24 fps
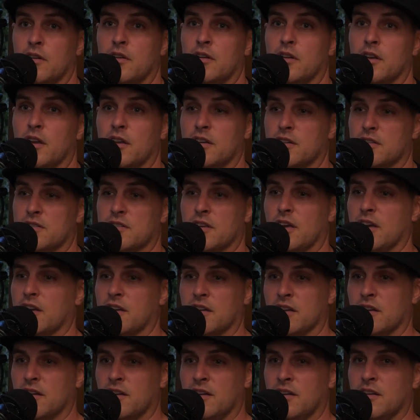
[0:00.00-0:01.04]
And it's like,
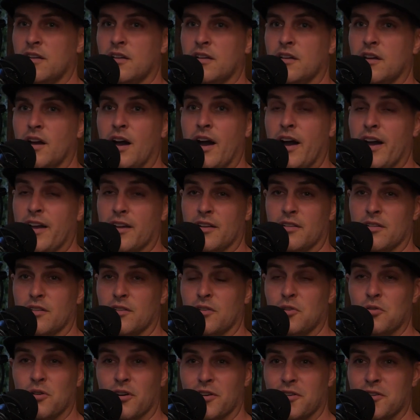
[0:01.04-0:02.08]
hi,
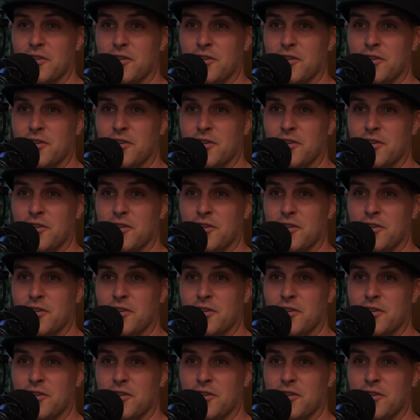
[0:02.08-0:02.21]
who are you?